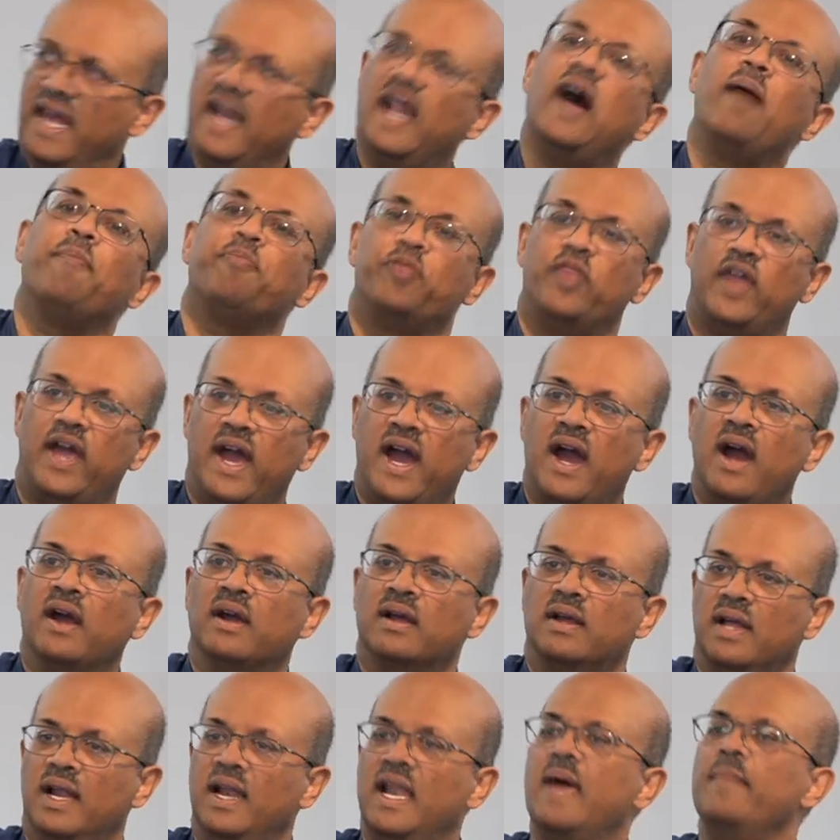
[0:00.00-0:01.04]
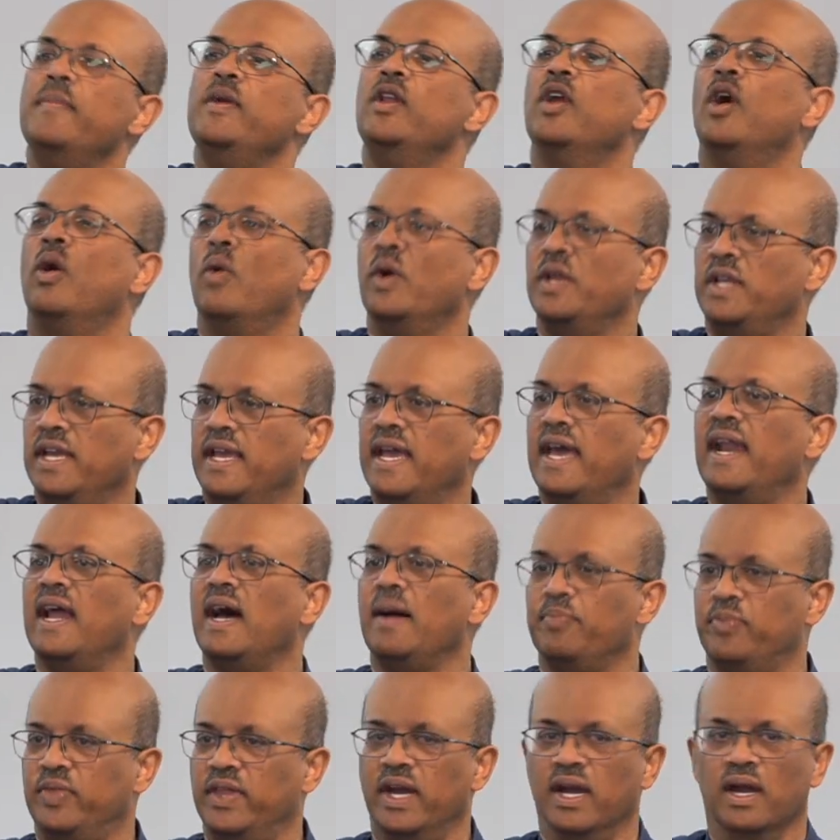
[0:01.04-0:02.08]
get up there and let me know when you
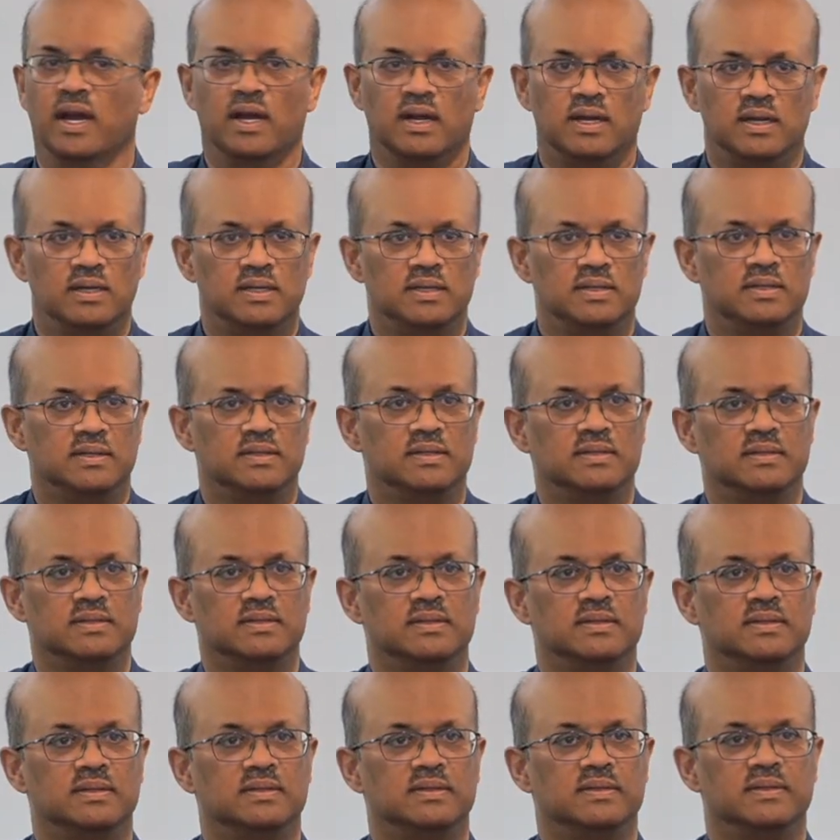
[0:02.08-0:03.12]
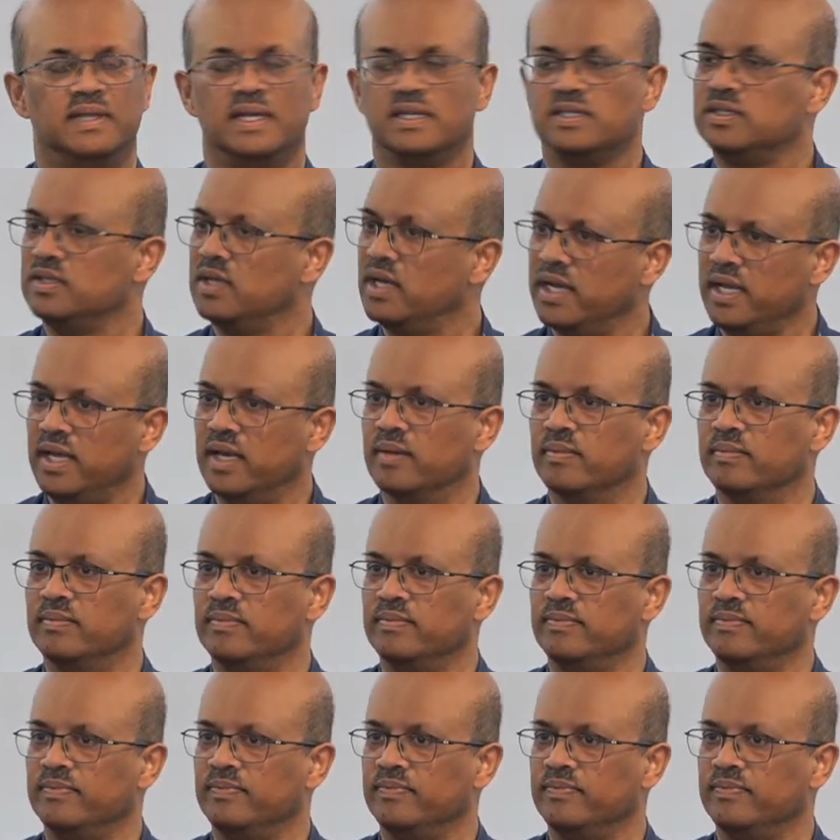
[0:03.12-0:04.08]
get up there. That's not Him.